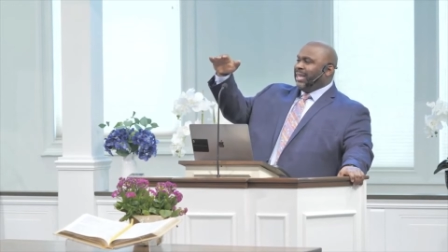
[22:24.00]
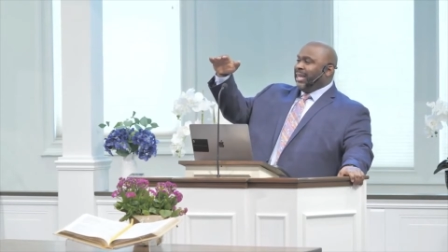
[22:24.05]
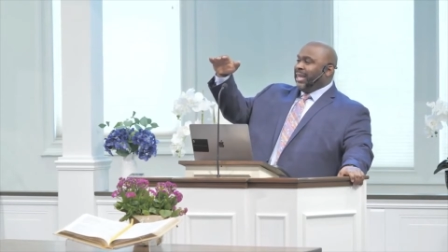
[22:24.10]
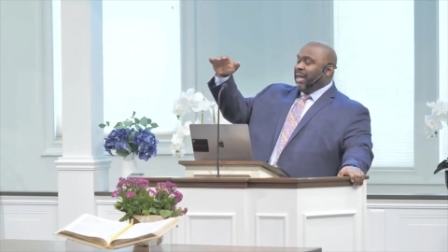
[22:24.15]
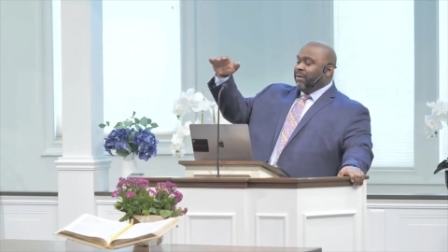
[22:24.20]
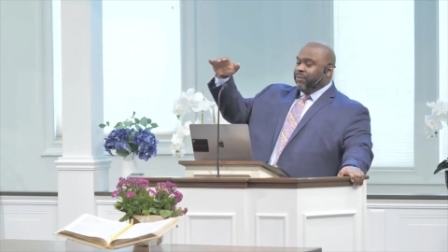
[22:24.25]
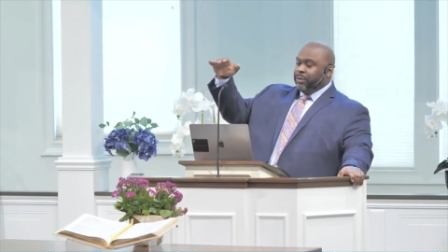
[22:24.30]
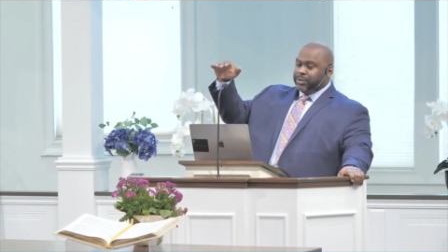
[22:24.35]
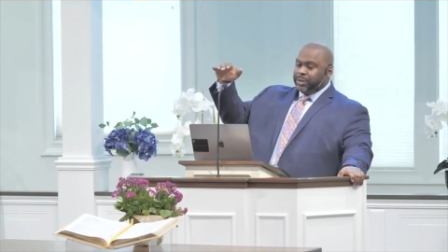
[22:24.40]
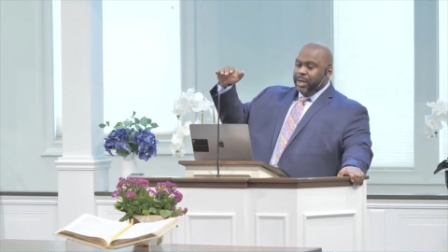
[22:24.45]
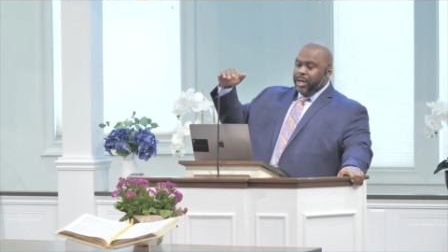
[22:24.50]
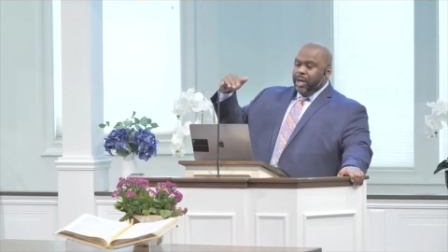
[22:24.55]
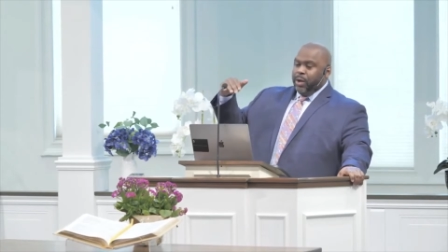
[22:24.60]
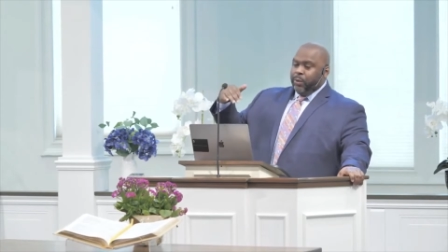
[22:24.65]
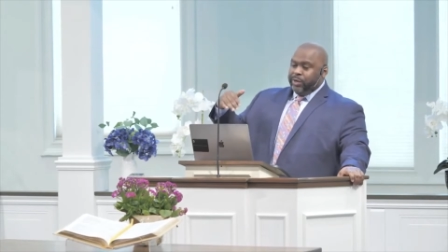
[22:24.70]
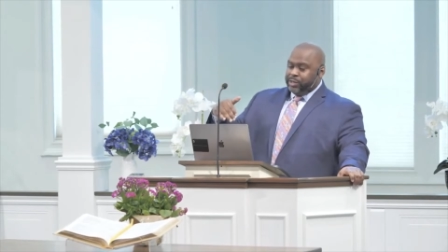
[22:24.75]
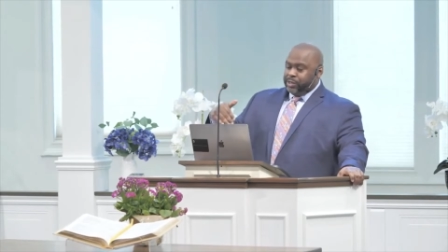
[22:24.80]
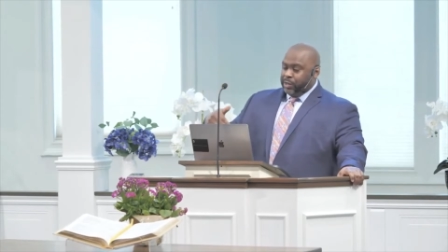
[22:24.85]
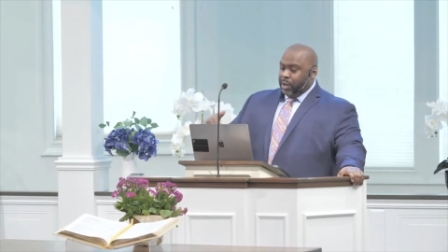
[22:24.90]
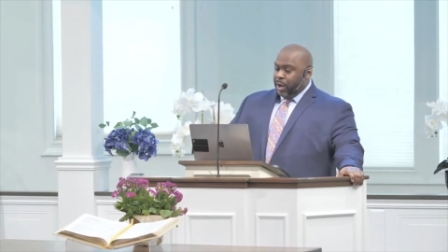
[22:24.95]
levels.
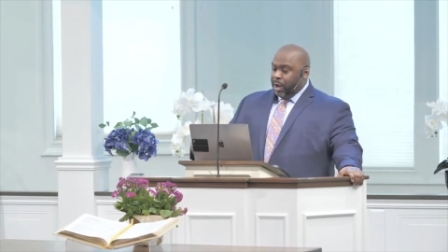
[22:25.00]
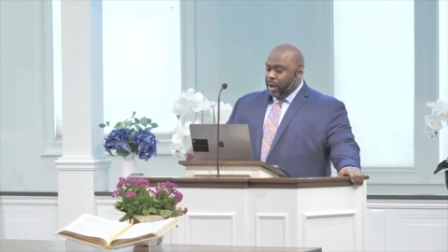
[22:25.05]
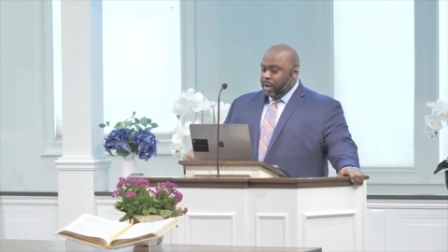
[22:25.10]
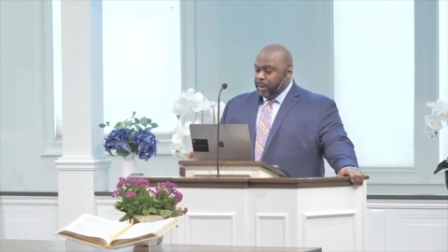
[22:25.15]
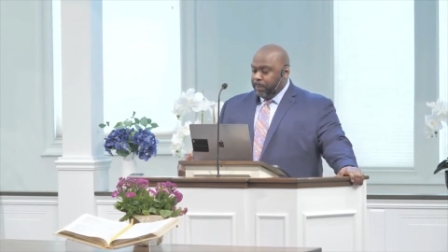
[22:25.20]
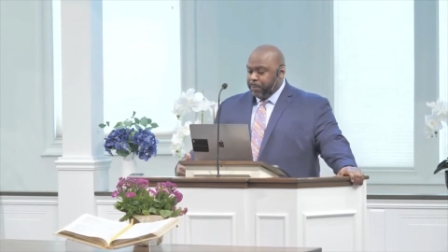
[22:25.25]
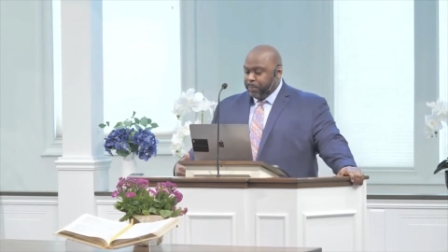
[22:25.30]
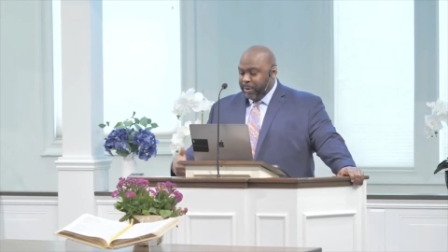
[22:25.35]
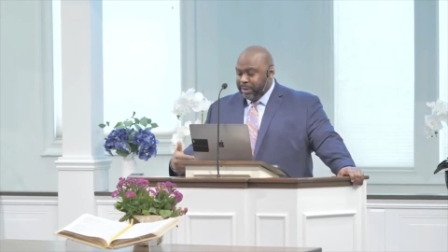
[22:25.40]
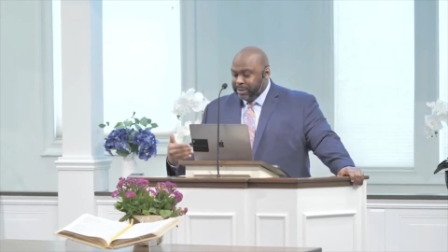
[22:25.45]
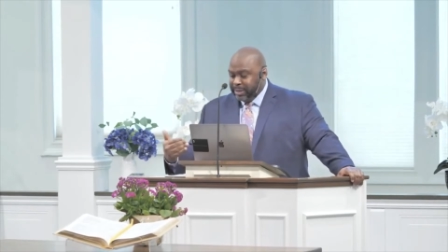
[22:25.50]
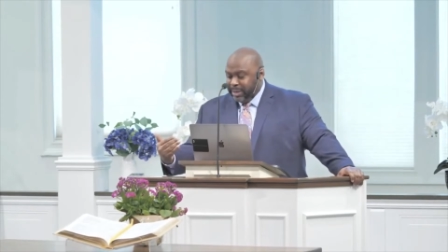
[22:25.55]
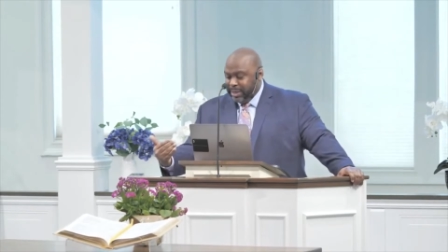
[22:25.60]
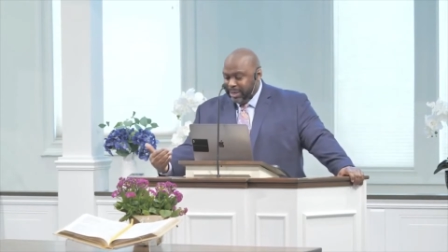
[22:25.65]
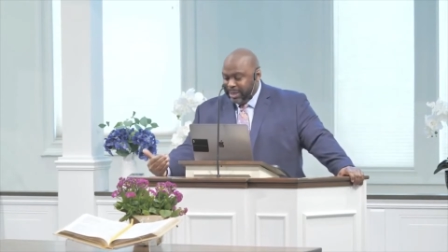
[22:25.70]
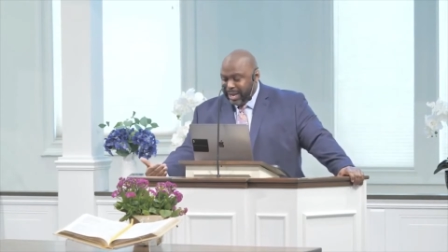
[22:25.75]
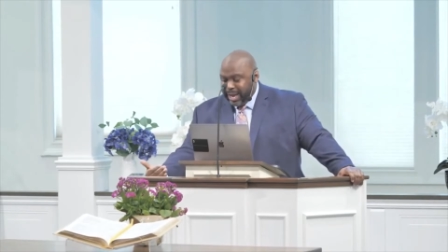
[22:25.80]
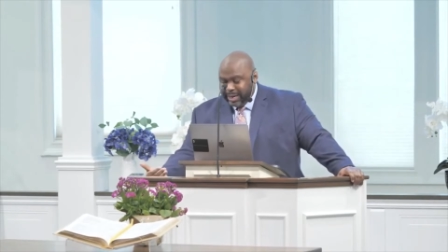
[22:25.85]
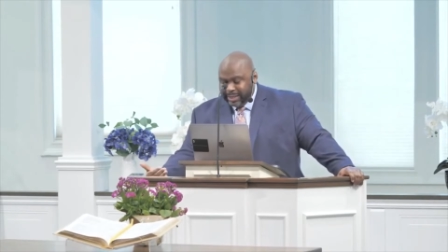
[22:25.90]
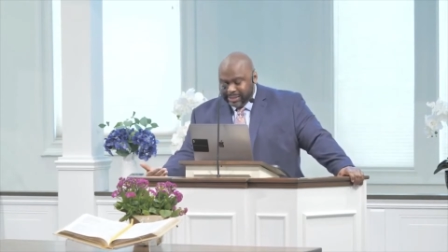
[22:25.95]
We saw the President of the
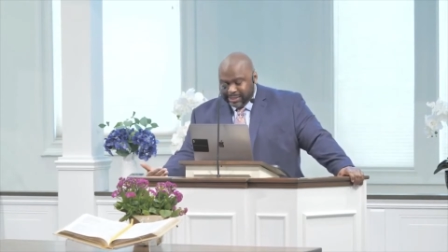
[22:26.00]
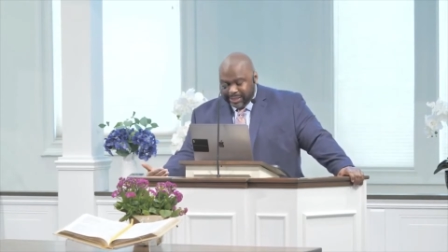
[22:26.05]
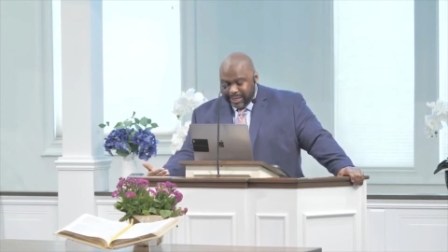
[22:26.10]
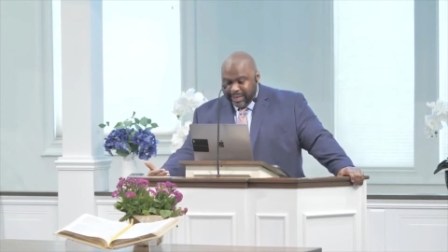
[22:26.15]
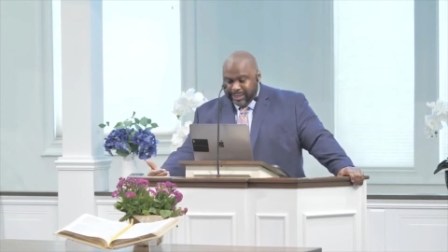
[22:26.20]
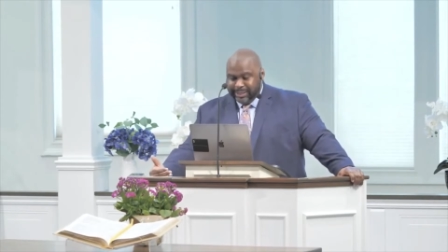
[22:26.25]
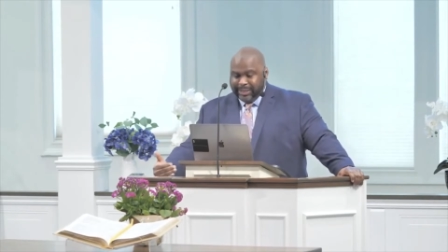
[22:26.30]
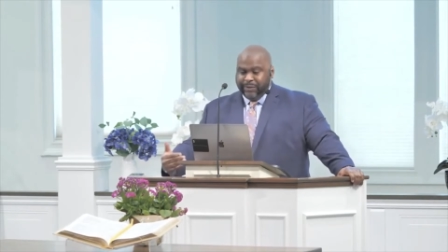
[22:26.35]
United States